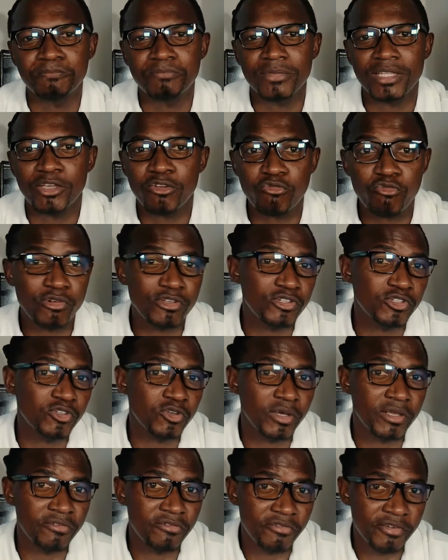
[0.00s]
increase
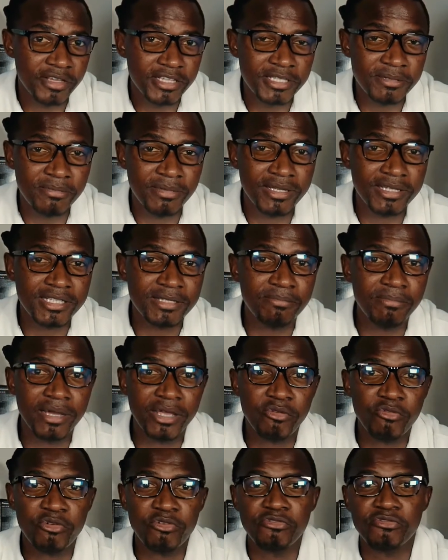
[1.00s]
your investments by
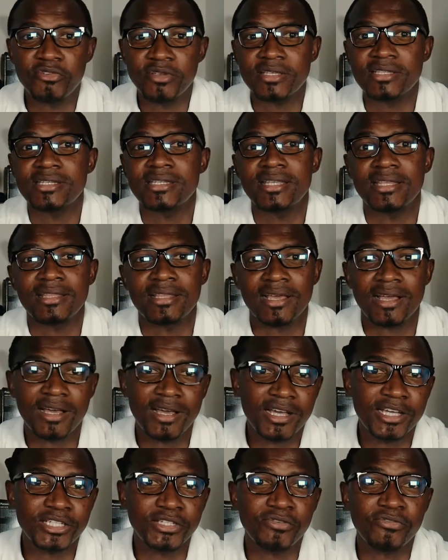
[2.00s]
reinvesting the
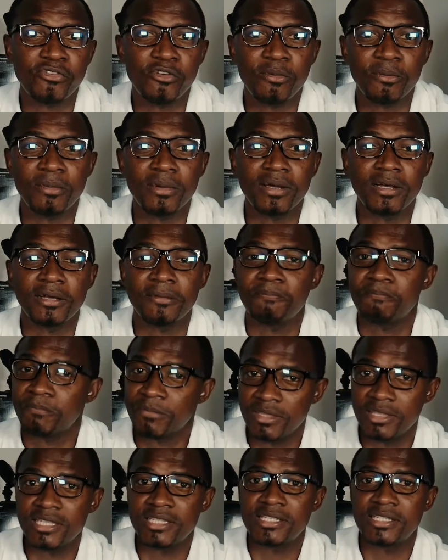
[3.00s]
cash from
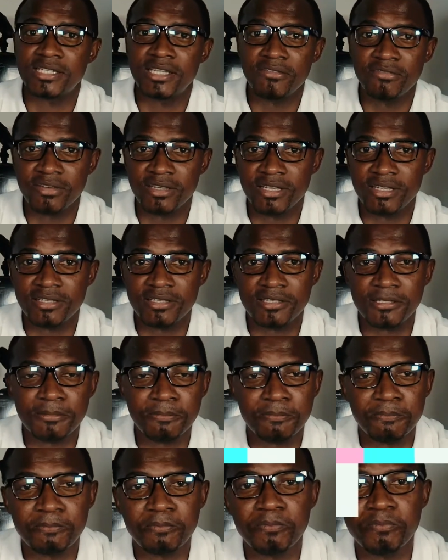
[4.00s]
these dividends.
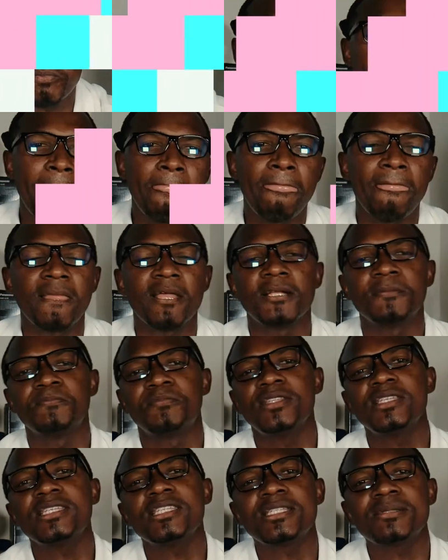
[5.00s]

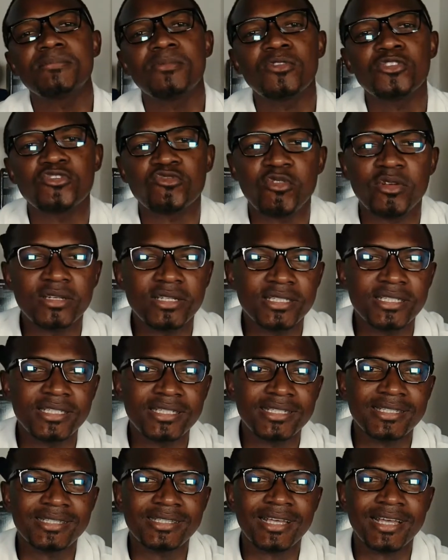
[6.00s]
These small
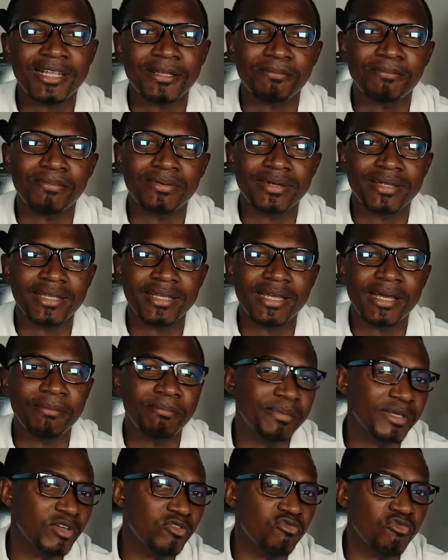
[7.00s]
strategies can play a
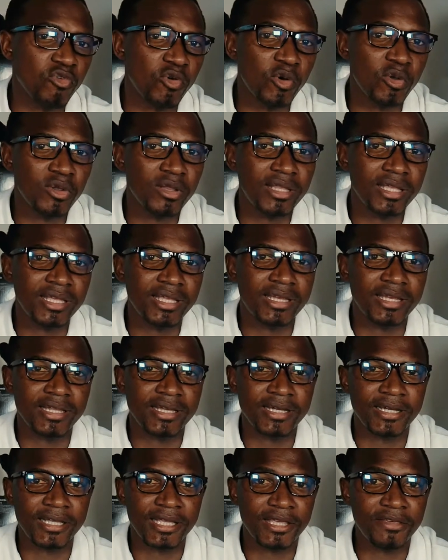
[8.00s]
big role in
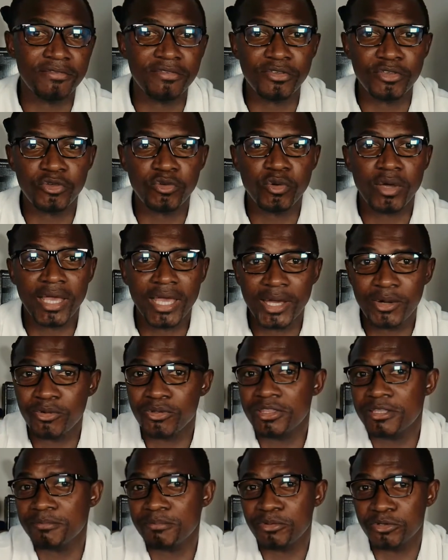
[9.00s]
giving you a
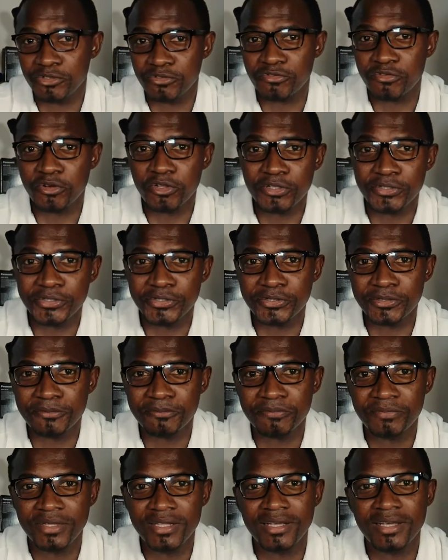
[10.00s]
healthy portfolio
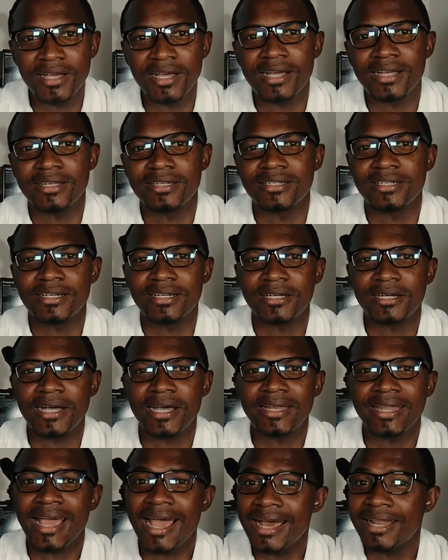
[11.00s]
and
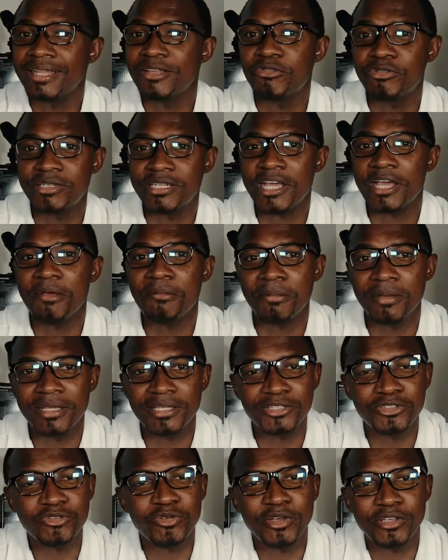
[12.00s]
an early
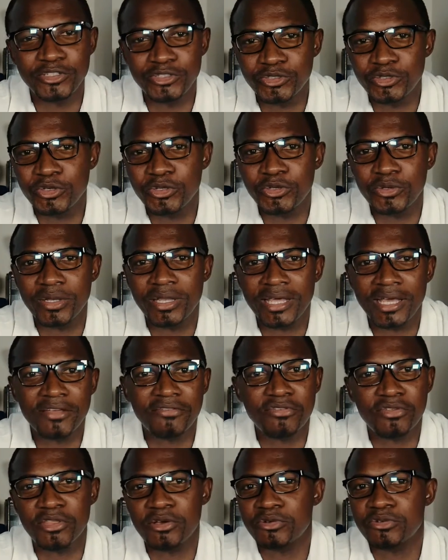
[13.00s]
retirement to enjoy your life
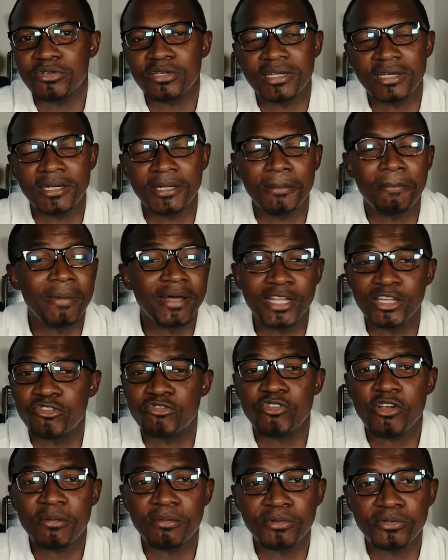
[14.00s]
without money
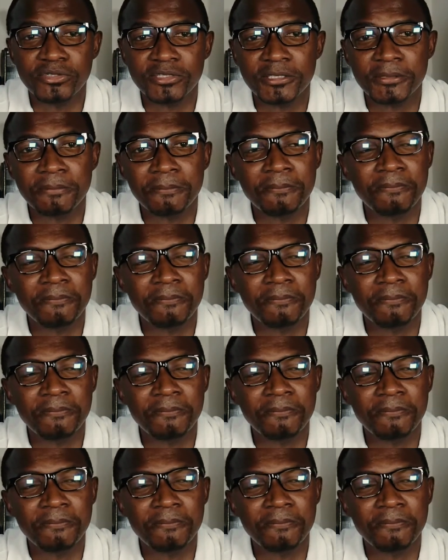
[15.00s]
troubles.